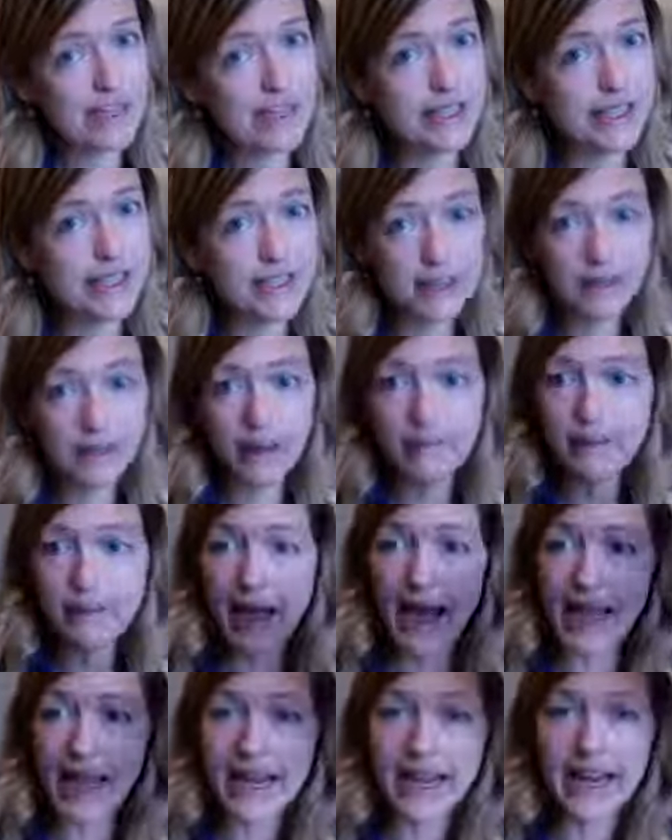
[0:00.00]
This is my
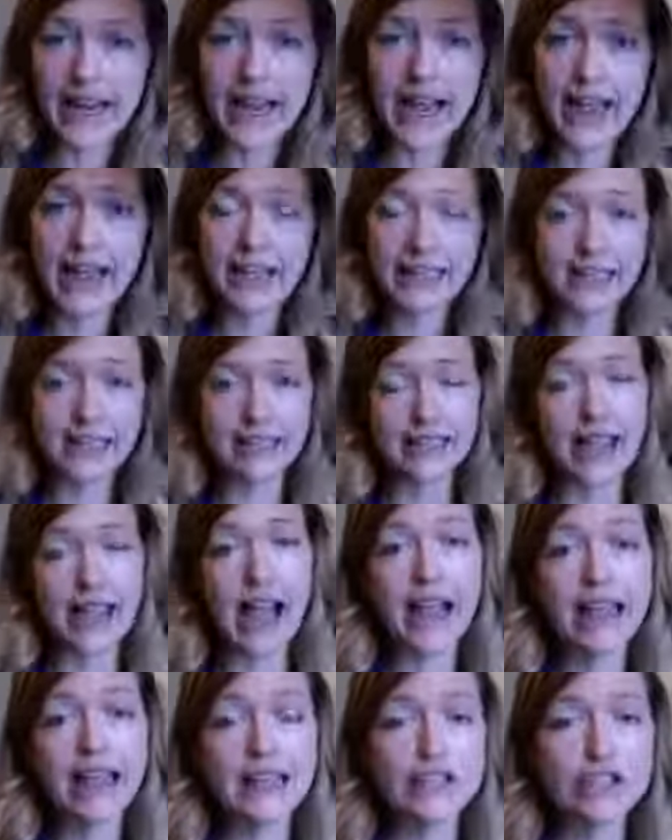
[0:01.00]
body, and I
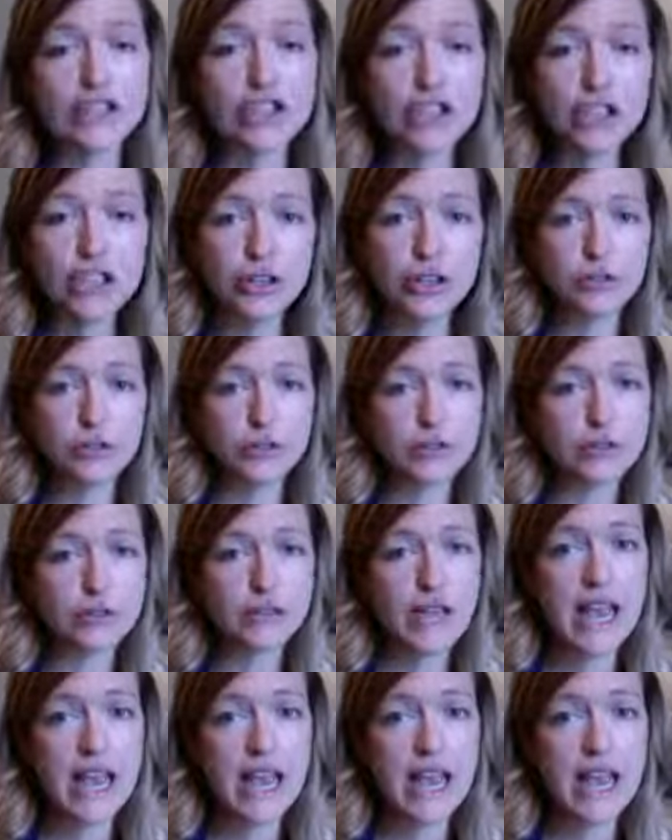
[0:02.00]
get to choose.